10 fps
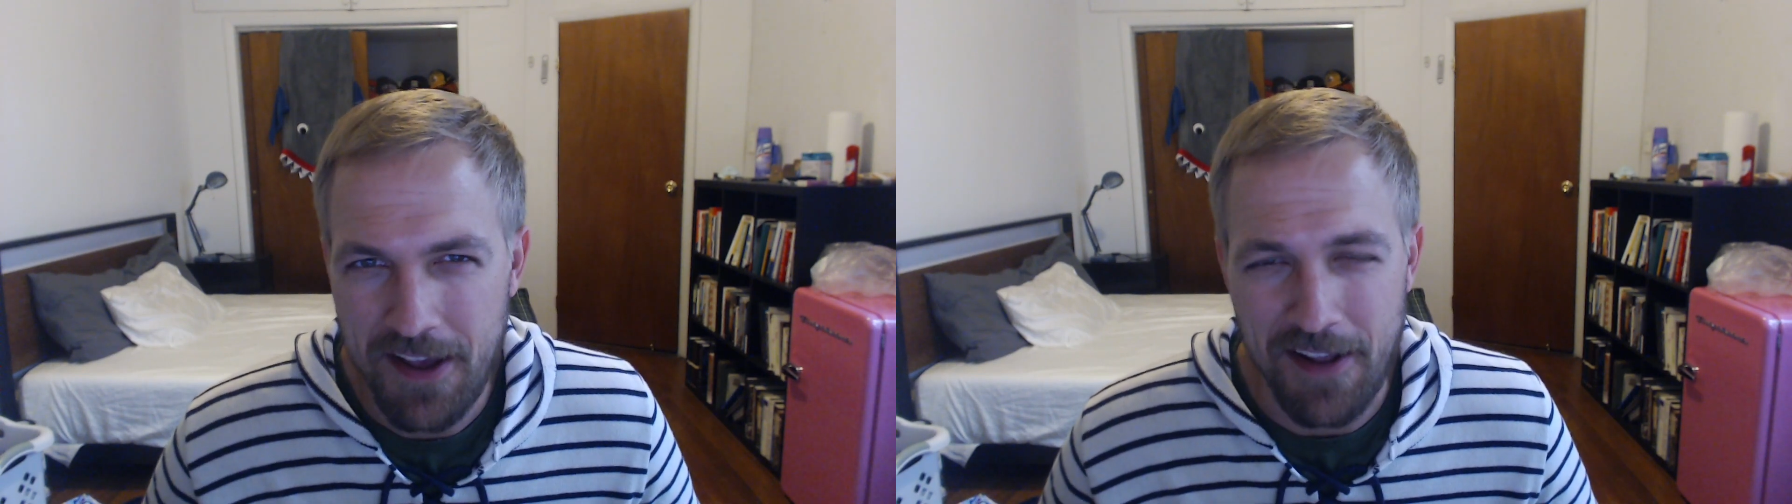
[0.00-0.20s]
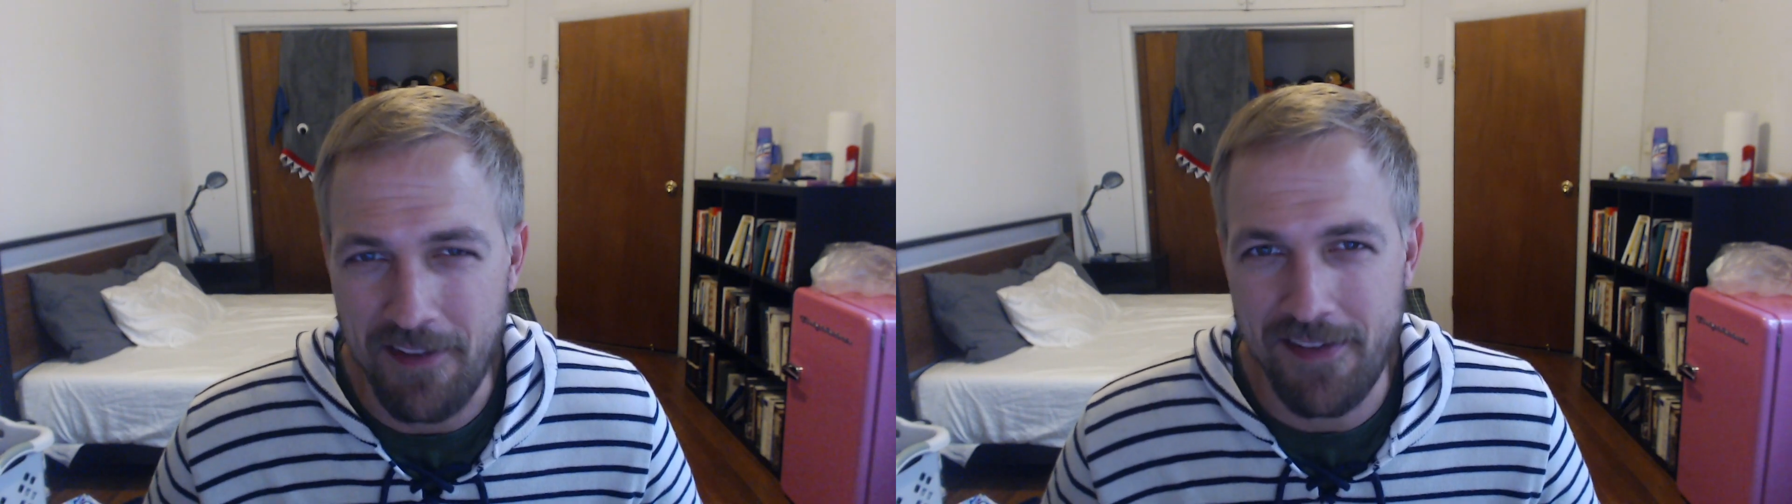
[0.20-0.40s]

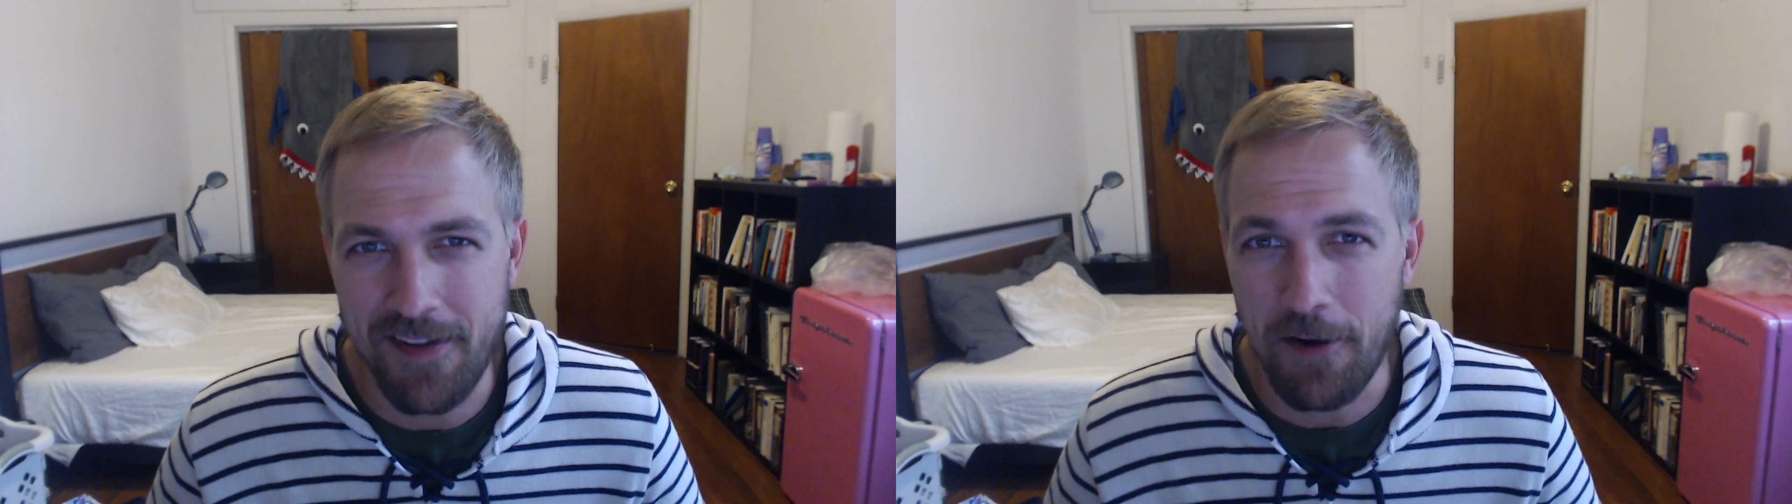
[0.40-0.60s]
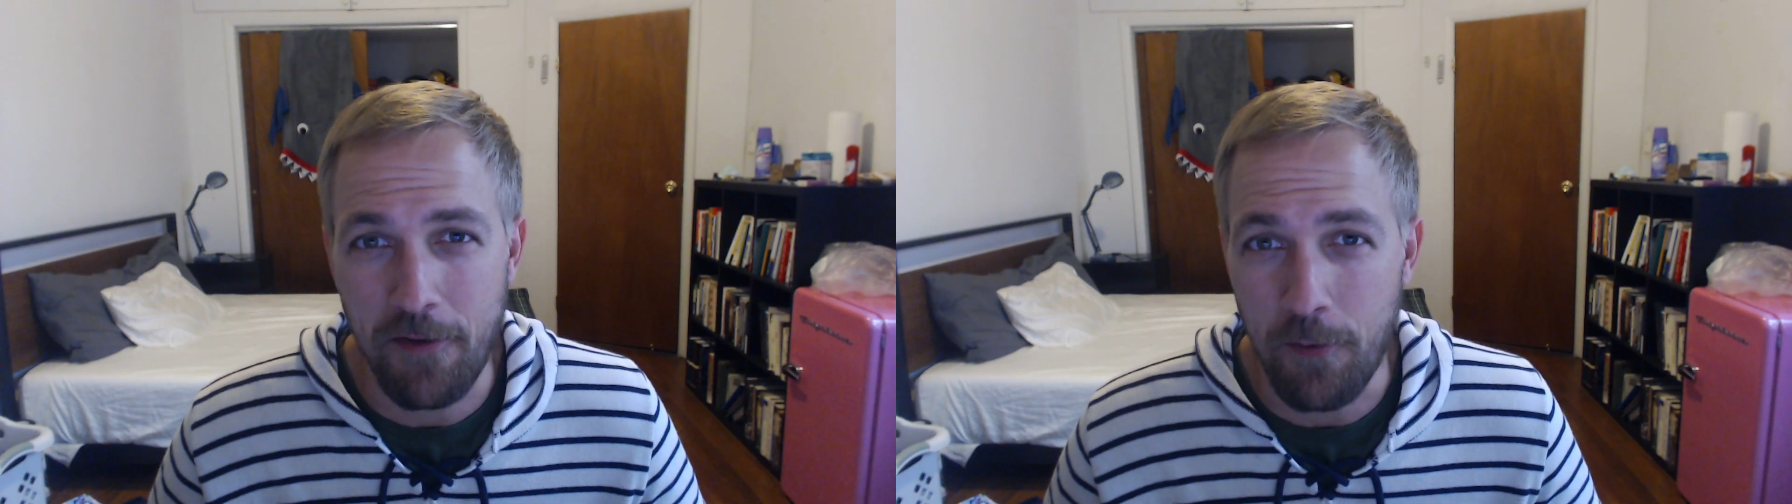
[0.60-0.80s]
and
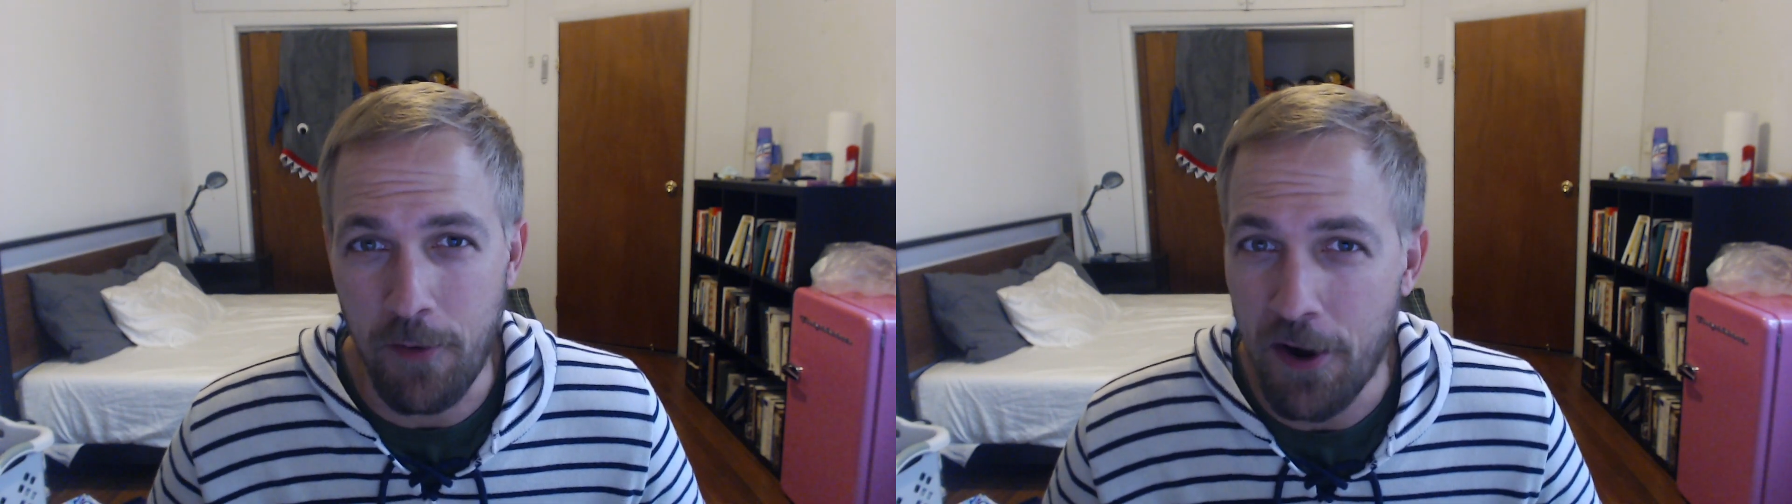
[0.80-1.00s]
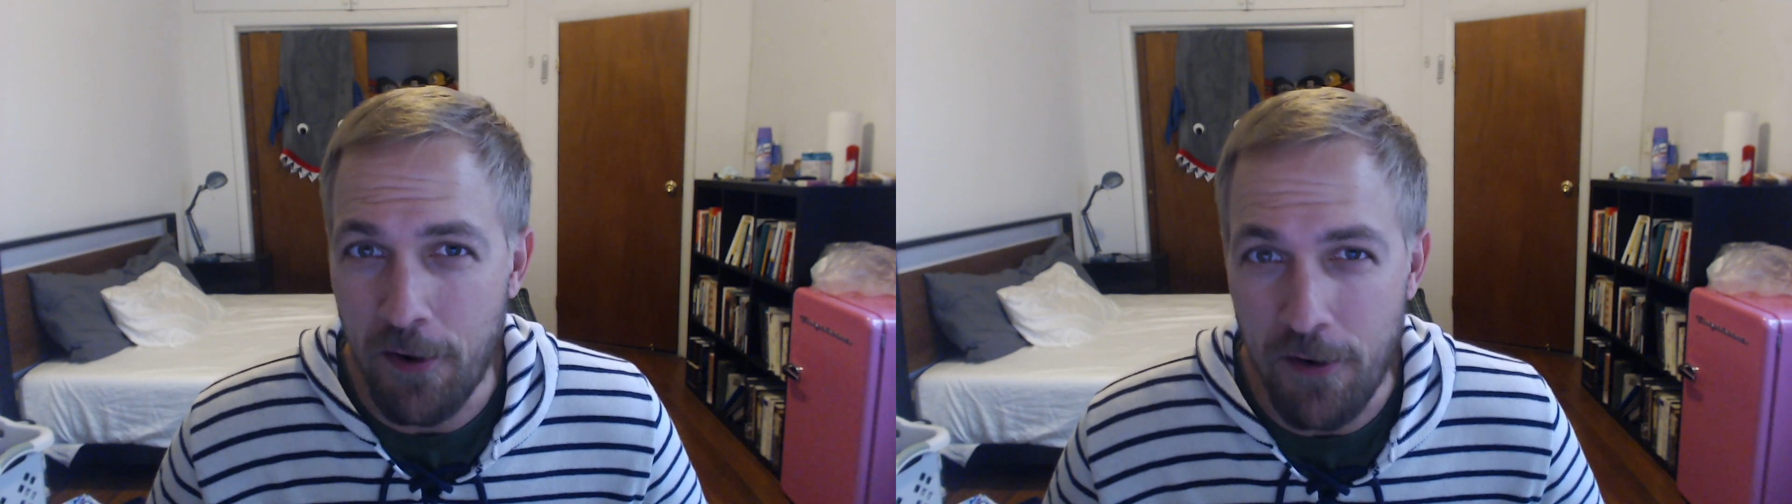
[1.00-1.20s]
sit on the
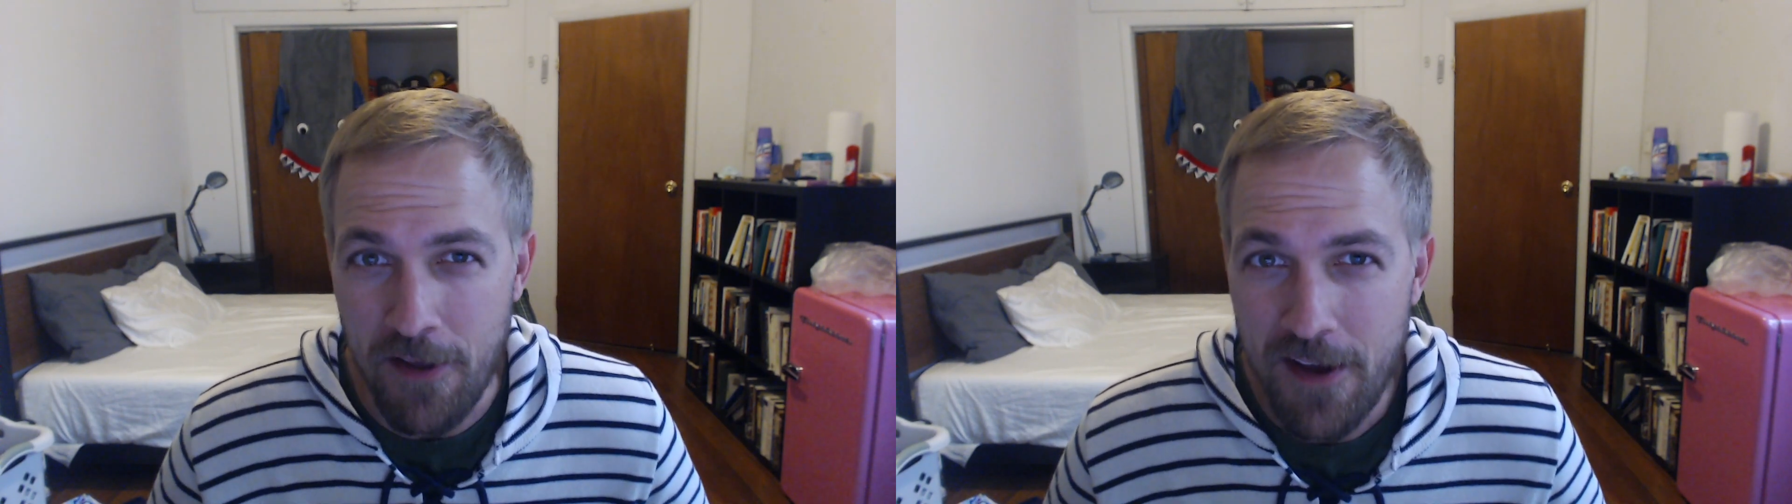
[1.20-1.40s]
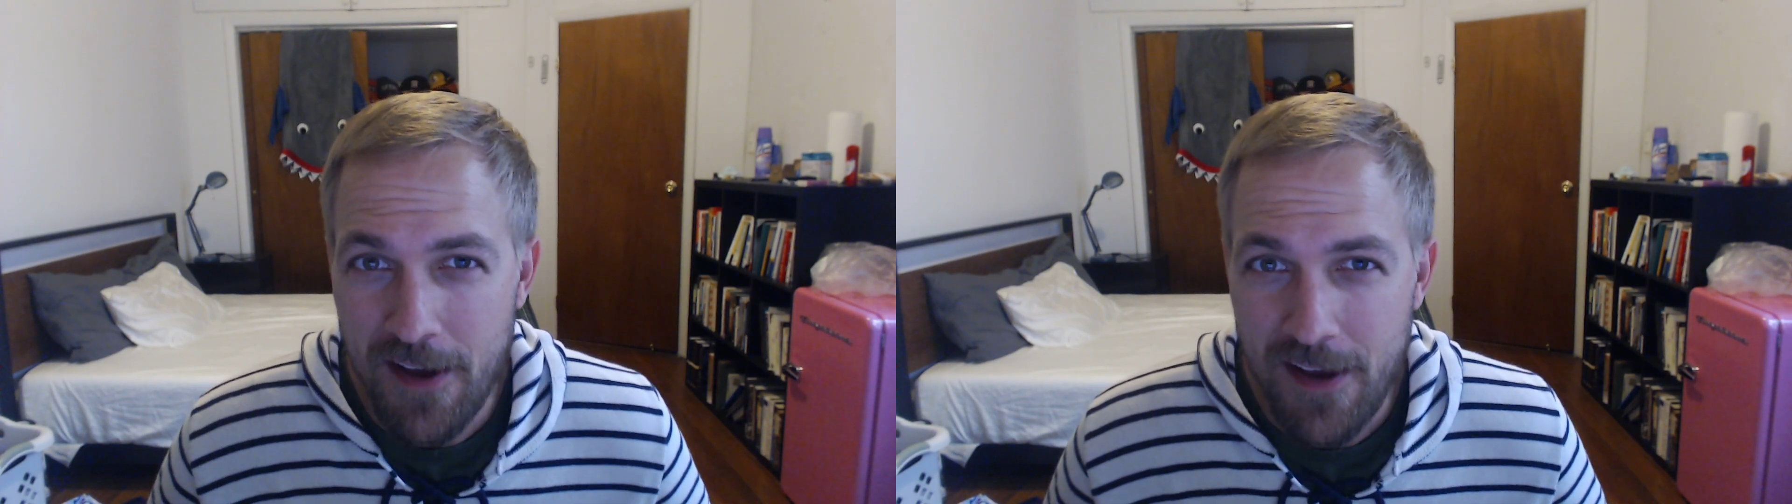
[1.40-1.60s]
road